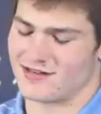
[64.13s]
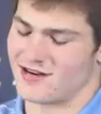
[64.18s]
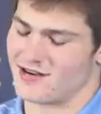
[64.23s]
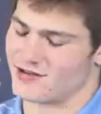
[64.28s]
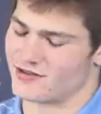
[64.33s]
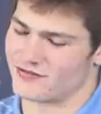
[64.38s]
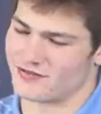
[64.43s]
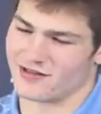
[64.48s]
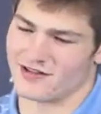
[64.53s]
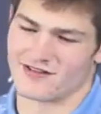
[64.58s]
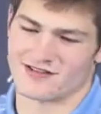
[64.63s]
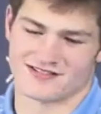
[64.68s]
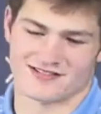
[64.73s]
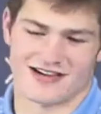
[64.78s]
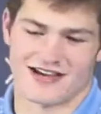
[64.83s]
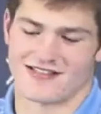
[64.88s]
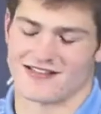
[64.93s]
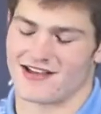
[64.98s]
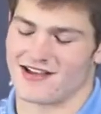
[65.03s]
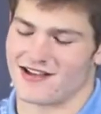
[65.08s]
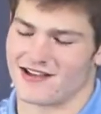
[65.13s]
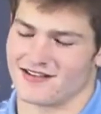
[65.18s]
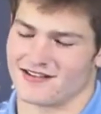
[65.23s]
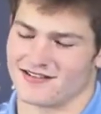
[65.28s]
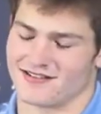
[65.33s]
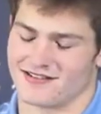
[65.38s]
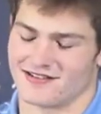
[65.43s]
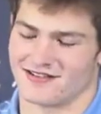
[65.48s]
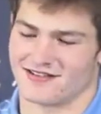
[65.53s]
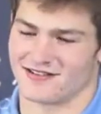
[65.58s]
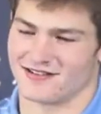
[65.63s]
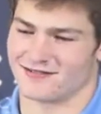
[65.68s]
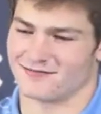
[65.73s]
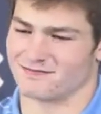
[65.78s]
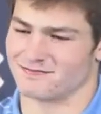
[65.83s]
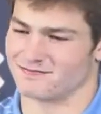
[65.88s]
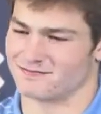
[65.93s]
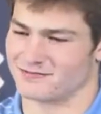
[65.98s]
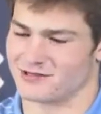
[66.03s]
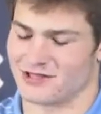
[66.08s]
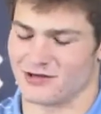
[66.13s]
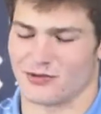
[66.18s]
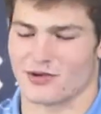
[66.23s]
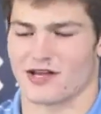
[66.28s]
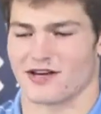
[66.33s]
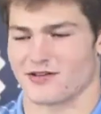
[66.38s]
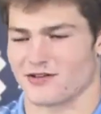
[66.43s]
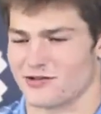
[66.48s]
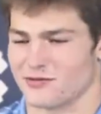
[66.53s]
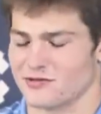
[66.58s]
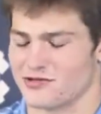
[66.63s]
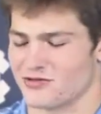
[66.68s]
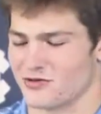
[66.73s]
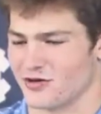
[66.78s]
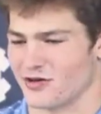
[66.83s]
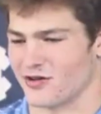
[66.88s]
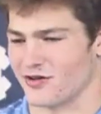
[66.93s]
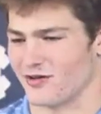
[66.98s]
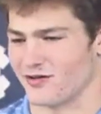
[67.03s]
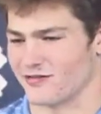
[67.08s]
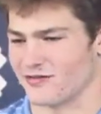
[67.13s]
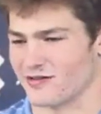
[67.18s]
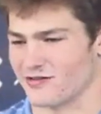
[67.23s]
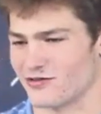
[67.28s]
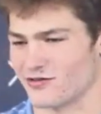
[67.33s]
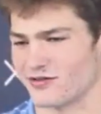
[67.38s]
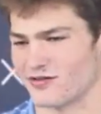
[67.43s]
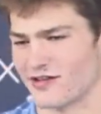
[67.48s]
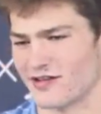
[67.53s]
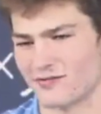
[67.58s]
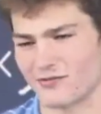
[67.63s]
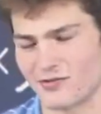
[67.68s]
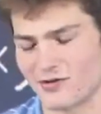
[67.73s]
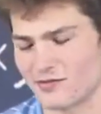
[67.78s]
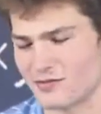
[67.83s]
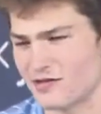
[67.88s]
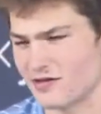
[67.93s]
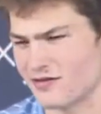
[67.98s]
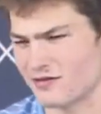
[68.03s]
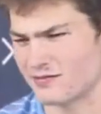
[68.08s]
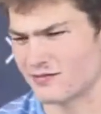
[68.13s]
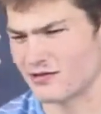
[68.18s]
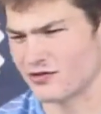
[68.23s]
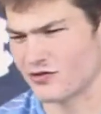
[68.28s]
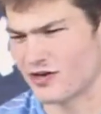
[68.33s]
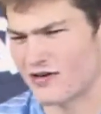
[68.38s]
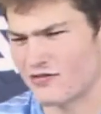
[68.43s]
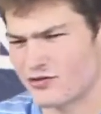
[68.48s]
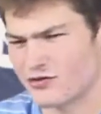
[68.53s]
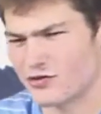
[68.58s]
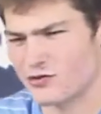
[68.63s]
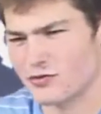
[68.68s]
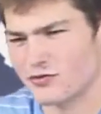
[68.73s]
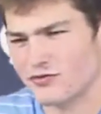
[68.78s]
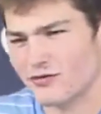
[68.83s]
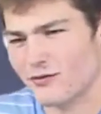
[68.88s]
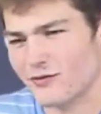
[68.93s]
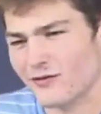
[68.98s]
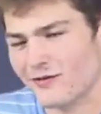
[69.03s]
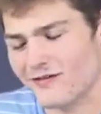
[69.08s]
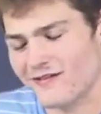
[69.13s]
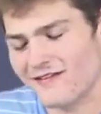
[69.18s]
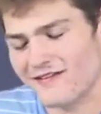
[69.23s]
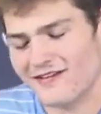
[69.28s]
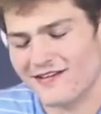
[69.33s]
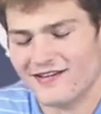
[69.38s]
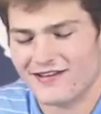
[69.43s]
know, it's funny, on the sideline, you know, we had a QB draw, like, one of me, a drive or two before.